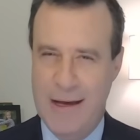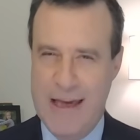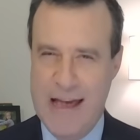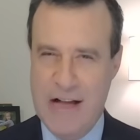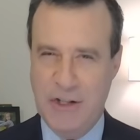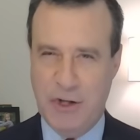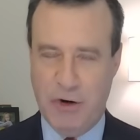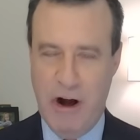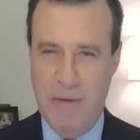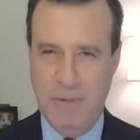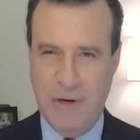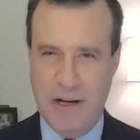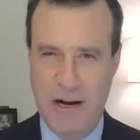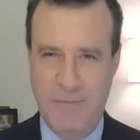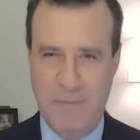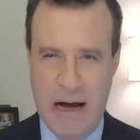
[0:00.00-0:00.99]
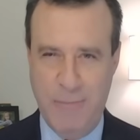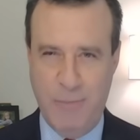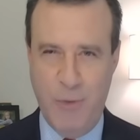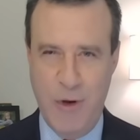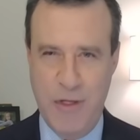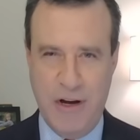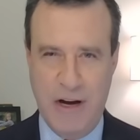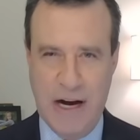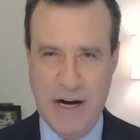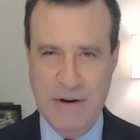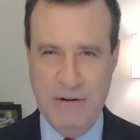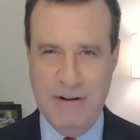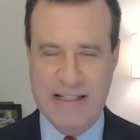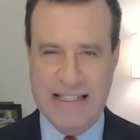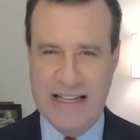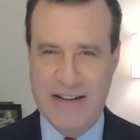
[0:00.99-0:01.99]
Can Trump come up with
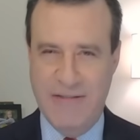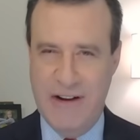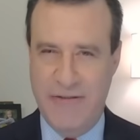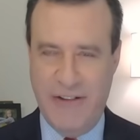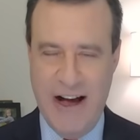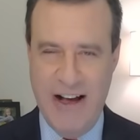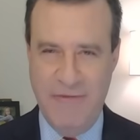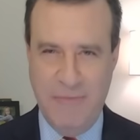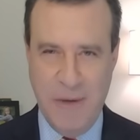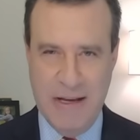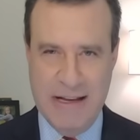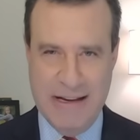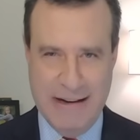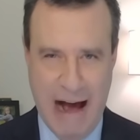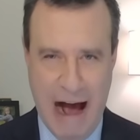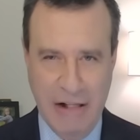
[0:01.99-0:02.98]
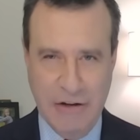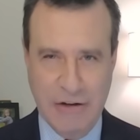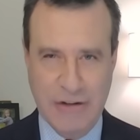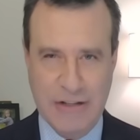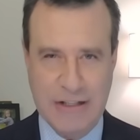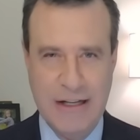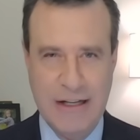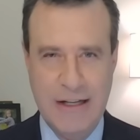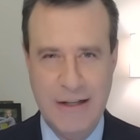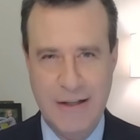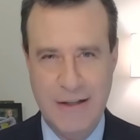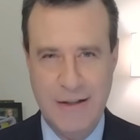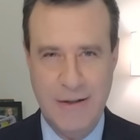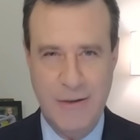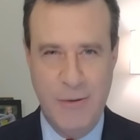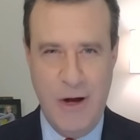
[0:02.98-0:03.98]
$175 million?
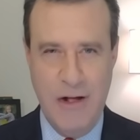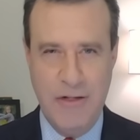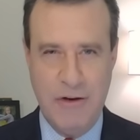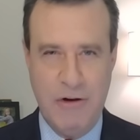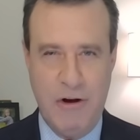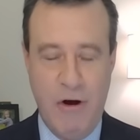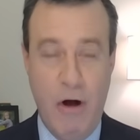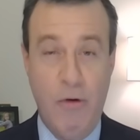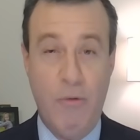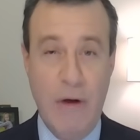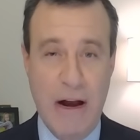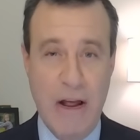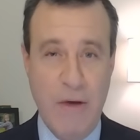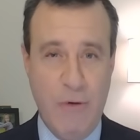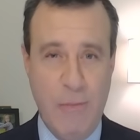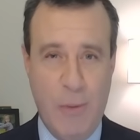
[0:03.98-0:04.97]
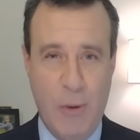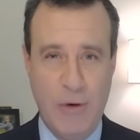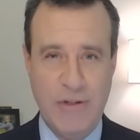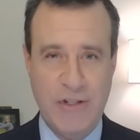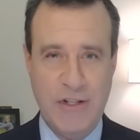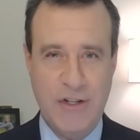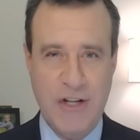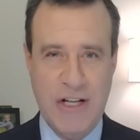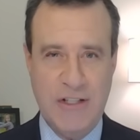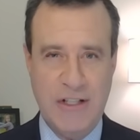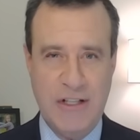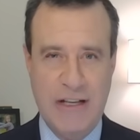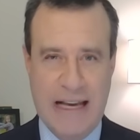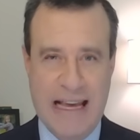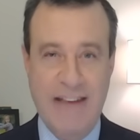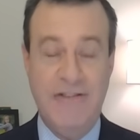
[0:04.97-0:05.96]
Well, there are already reports
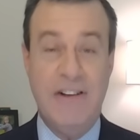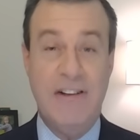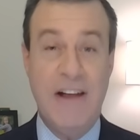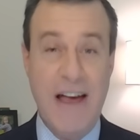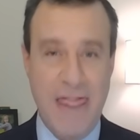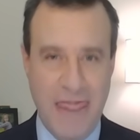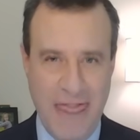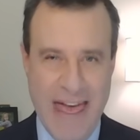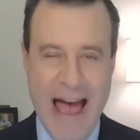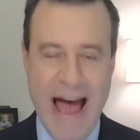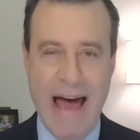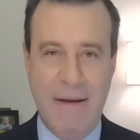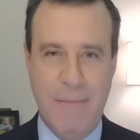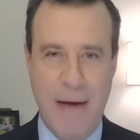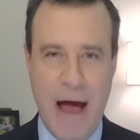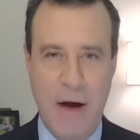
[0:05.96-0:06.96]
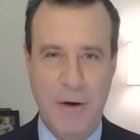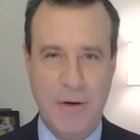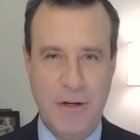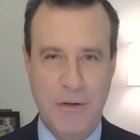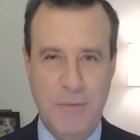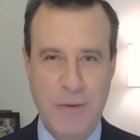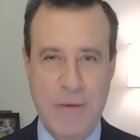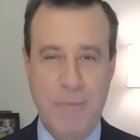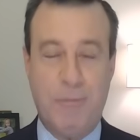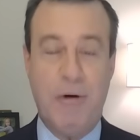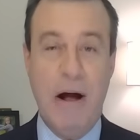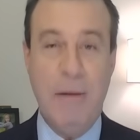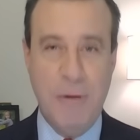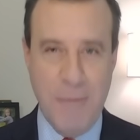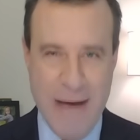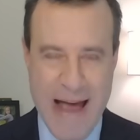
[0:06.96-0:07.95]
suggesting even that amount could be
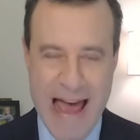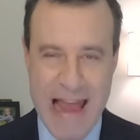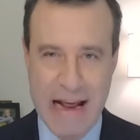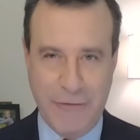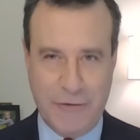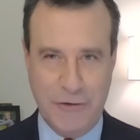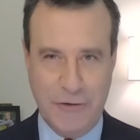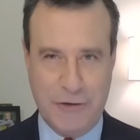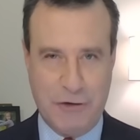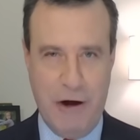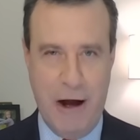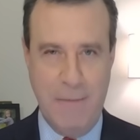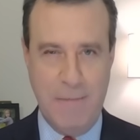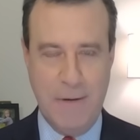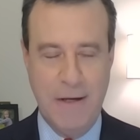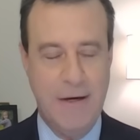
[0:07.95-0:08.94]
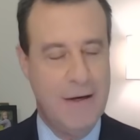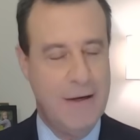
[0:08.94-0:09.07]
problematic for Trump.